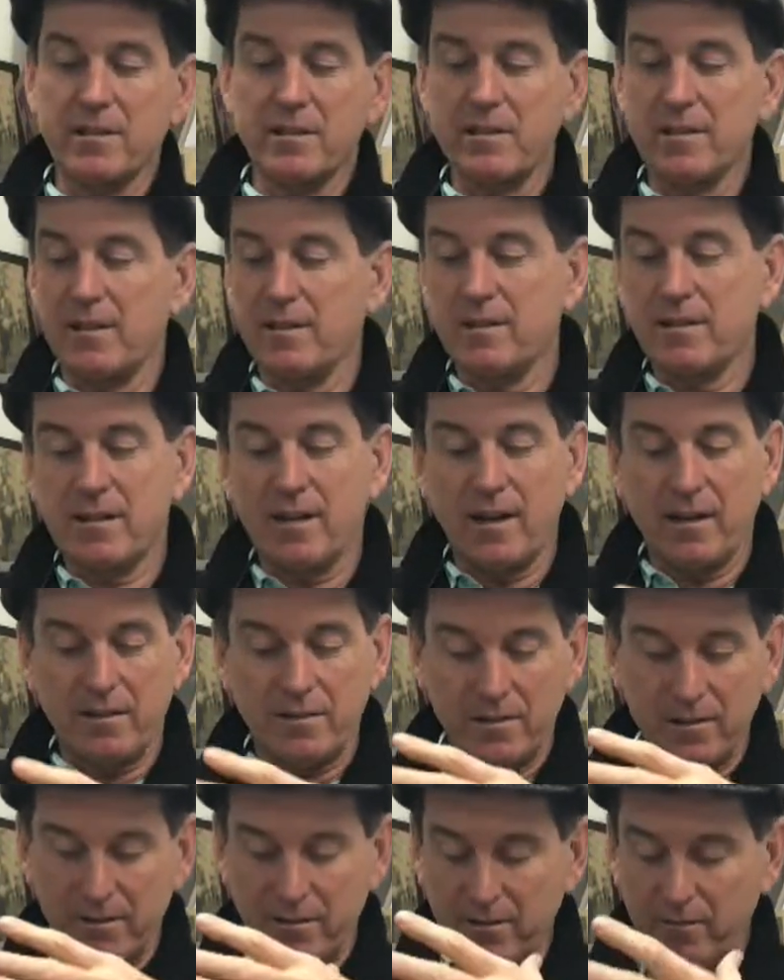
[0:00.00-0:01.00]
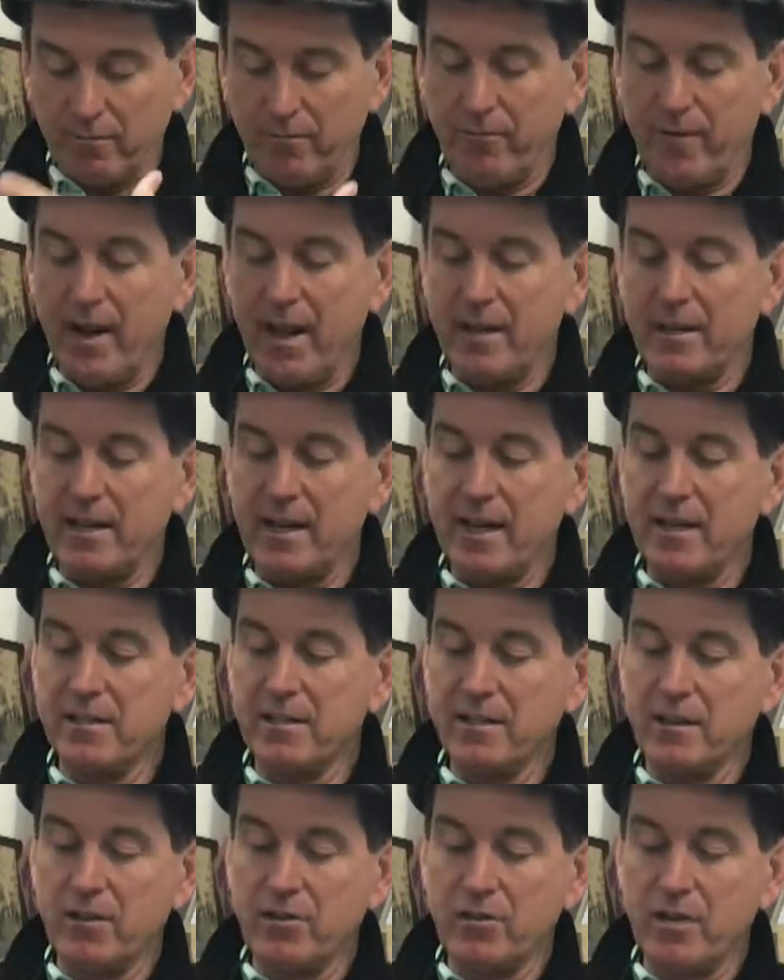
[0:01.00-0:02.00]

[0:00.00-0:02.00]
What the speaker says: It's got just a fantastic